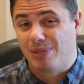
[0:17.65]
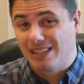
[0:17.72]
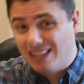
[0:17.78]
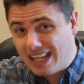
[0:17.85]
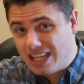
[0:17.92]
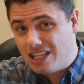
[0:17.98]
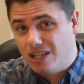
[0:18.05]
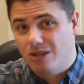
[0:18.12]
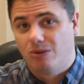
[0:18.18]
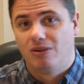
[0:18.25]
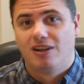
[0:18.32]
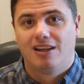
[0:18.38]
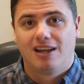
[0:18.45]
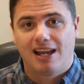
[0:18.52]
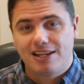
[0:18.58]
But like
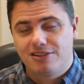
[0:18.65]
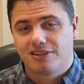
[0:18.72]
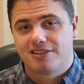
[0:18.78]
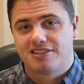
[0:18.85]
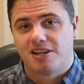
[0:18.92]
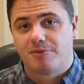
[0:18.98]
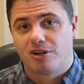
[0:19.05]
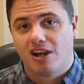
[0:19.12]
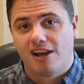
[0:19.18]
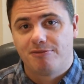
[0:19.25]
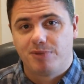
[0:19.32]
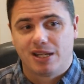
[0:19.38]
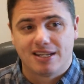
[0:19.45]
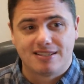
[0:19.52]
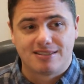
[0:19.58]
you, I took the summer
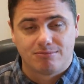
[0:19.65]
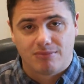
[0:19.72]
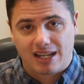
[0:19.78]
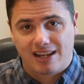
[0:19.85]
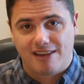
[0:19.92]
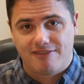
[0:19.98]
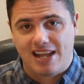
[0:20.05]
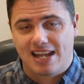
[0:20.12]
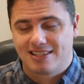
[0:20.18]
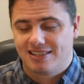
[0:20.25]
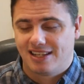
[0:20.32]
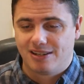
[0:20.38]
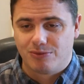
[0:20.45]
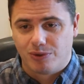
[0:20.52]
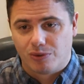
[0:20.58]
off because I got vaccinated.